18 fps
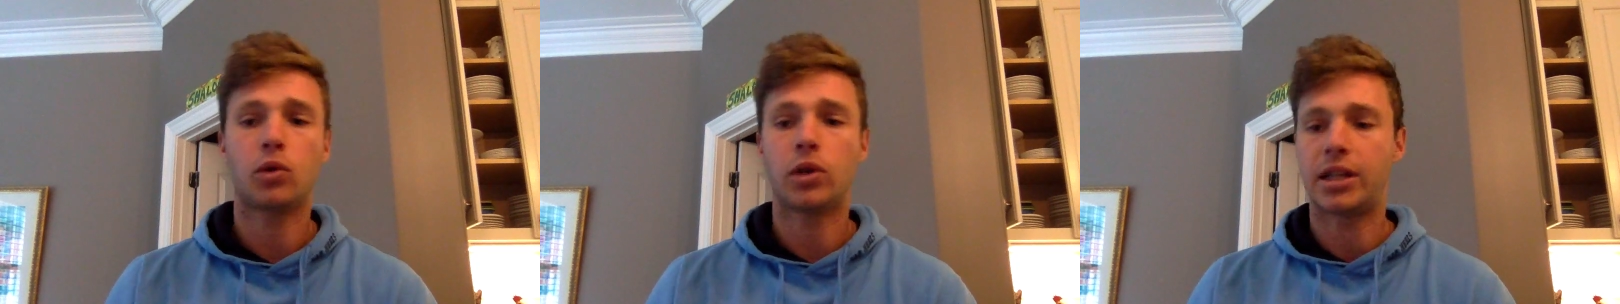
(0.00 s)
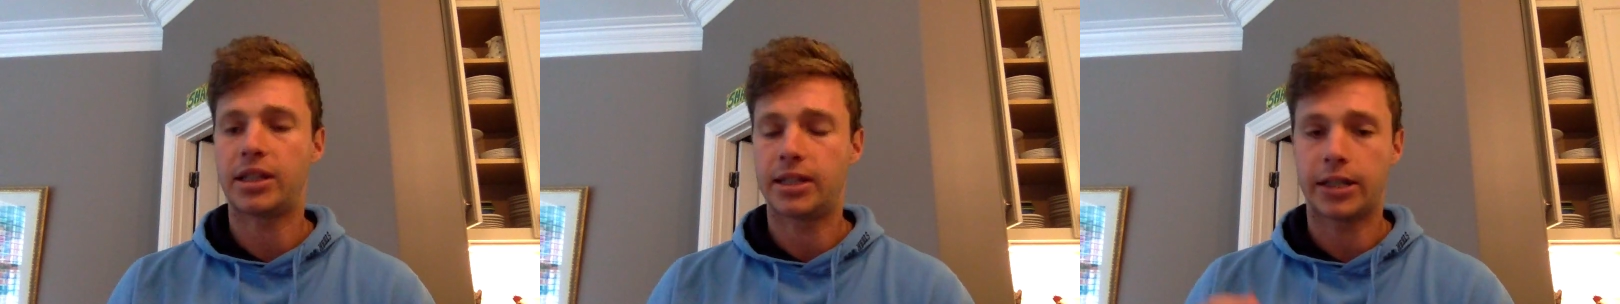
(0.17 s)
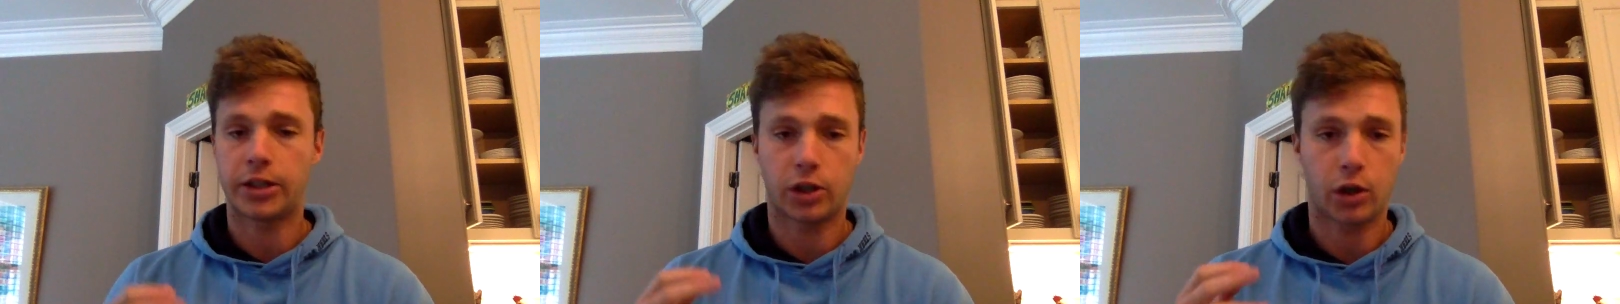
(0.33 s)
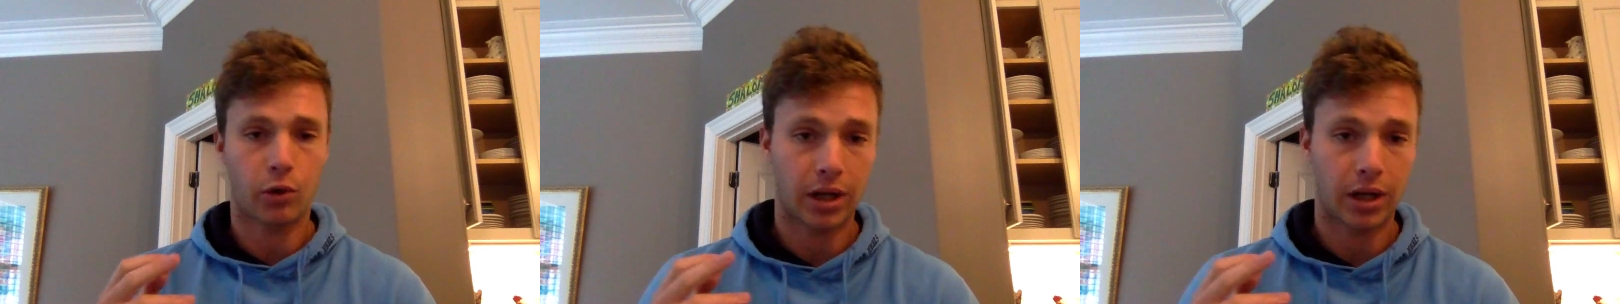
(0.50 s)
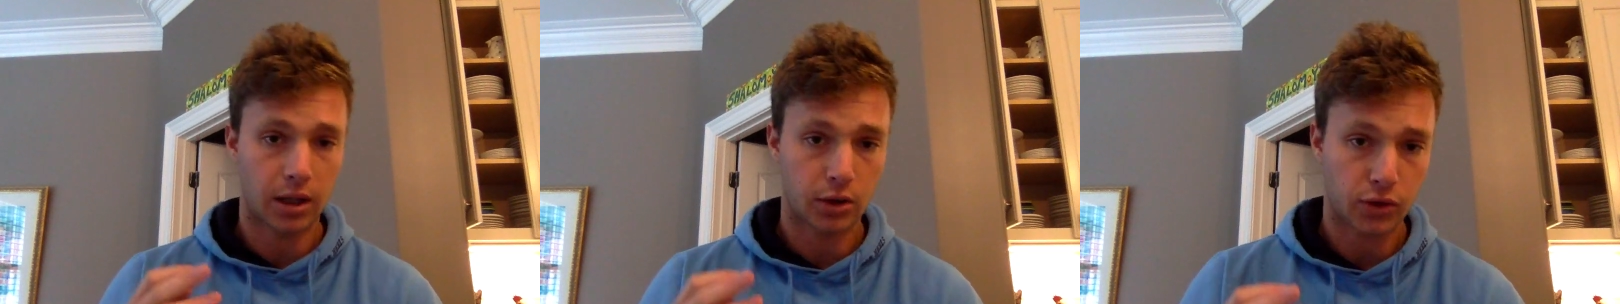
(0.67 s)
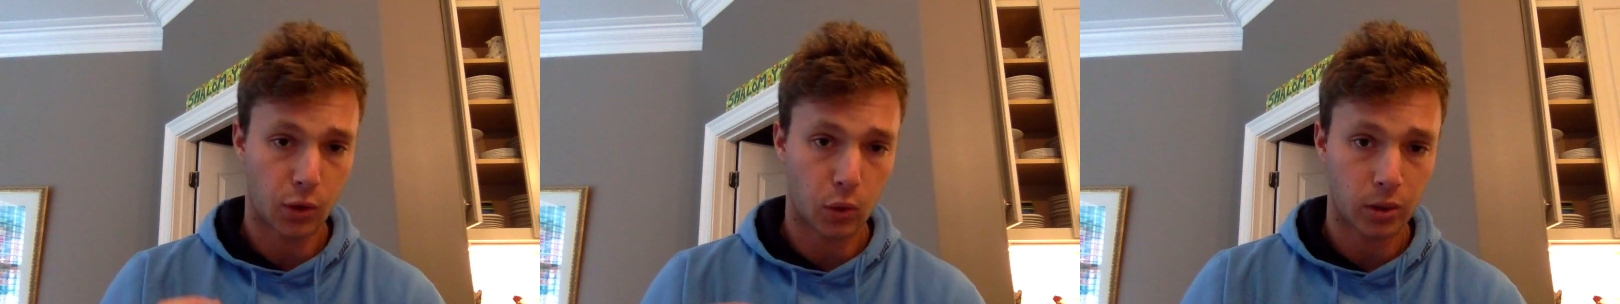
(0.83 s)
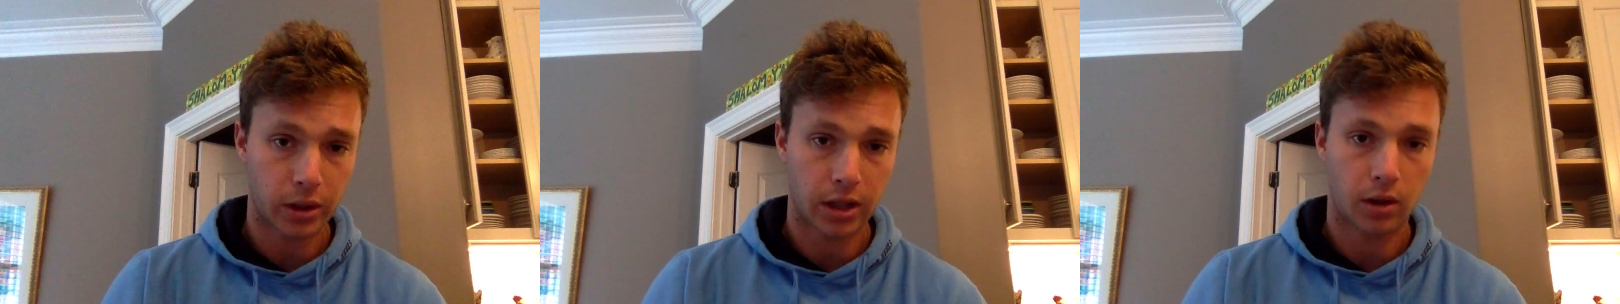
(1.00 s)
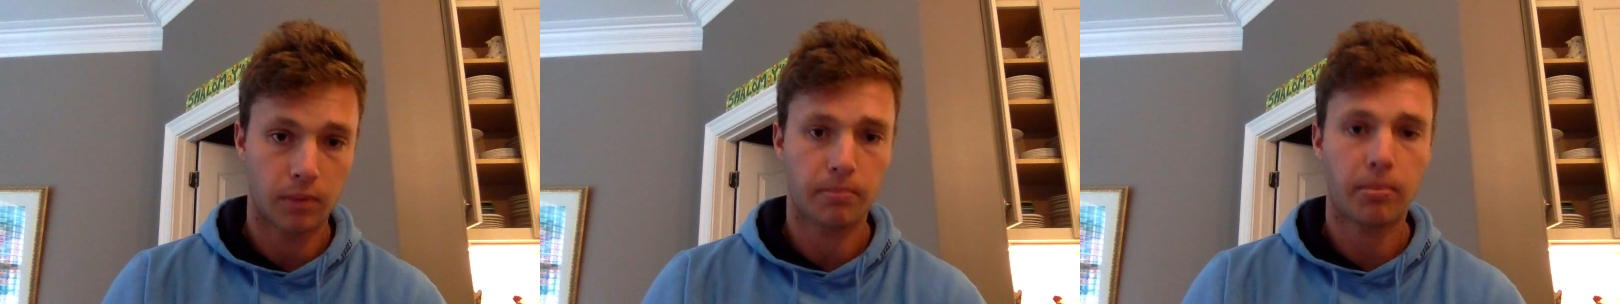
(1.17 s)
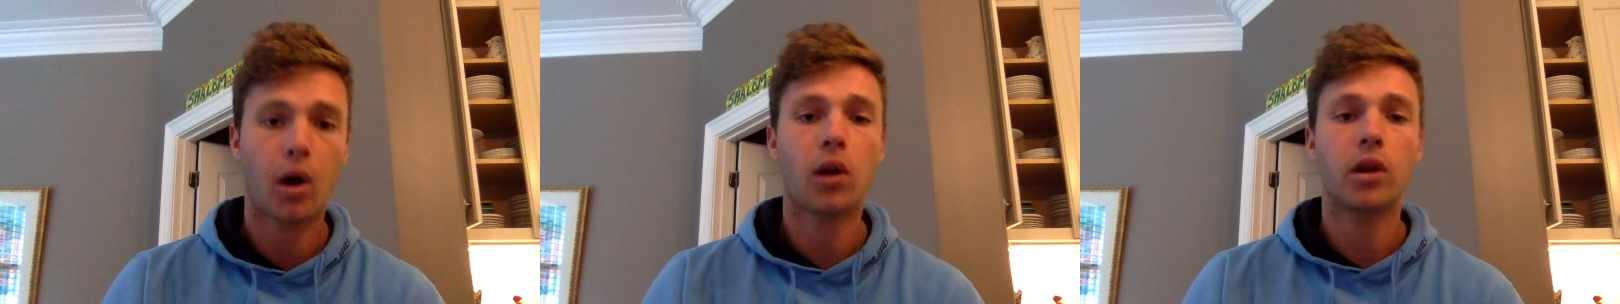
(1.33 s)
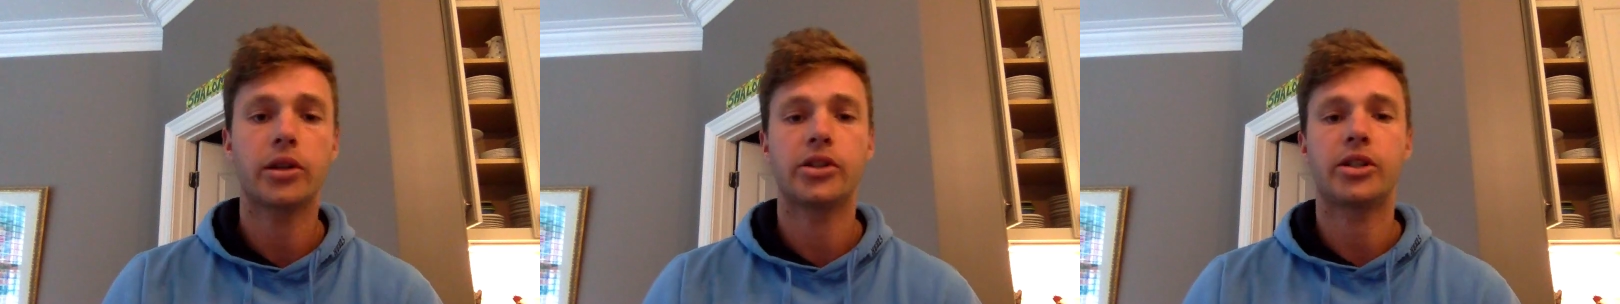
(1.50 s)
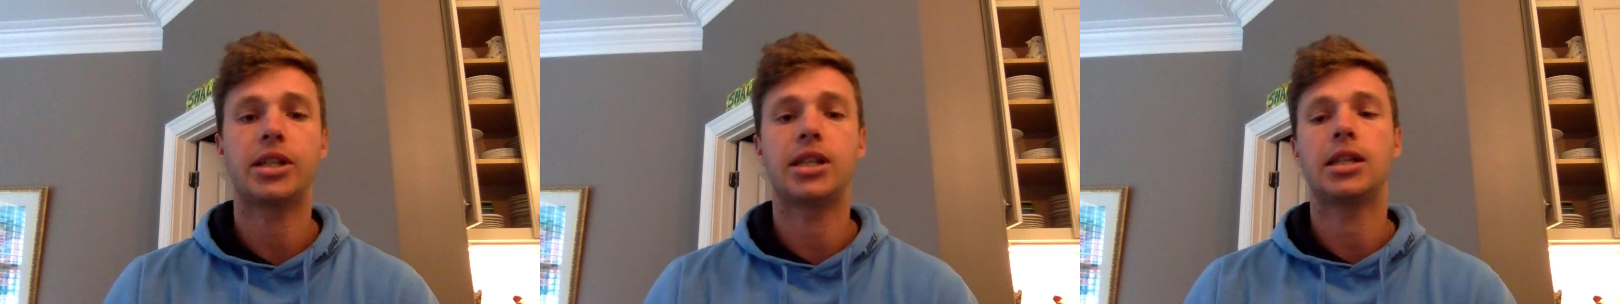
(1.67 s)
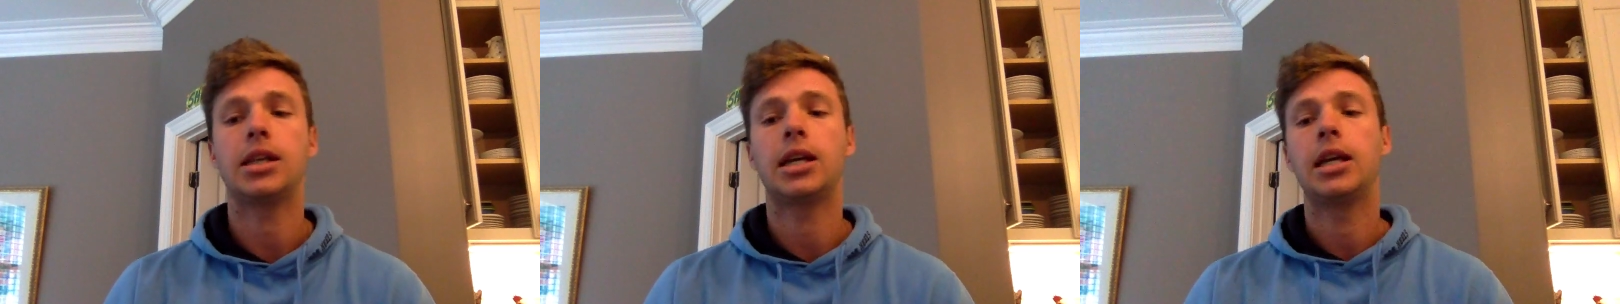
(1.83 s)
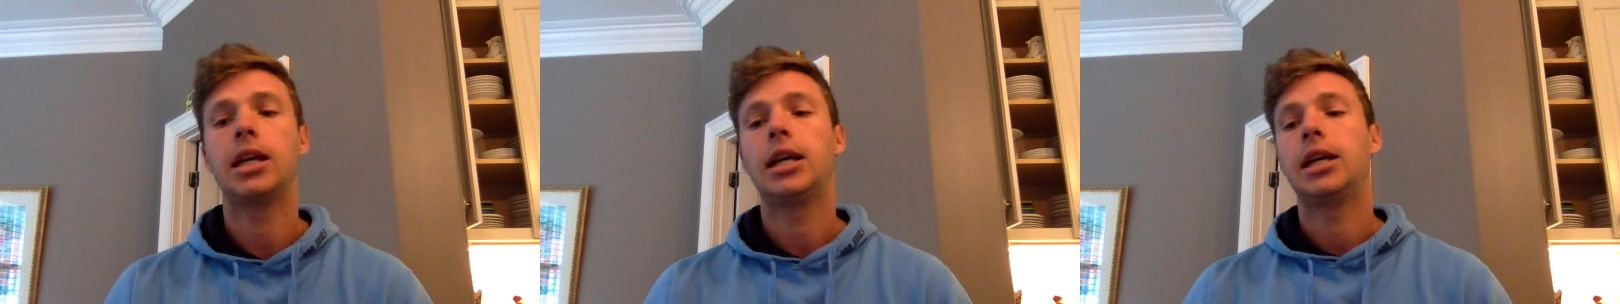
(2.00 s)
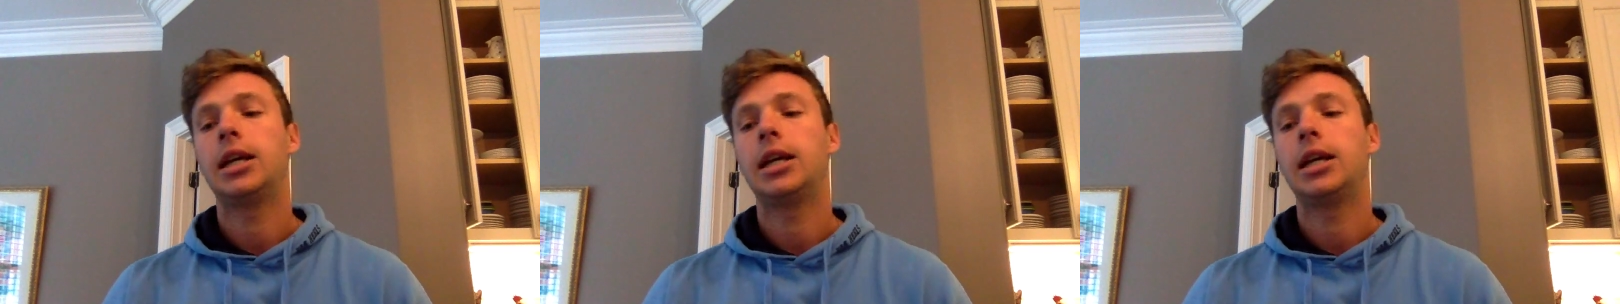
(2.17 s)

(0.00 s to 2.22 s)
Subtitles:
and disagreeing solely on policy,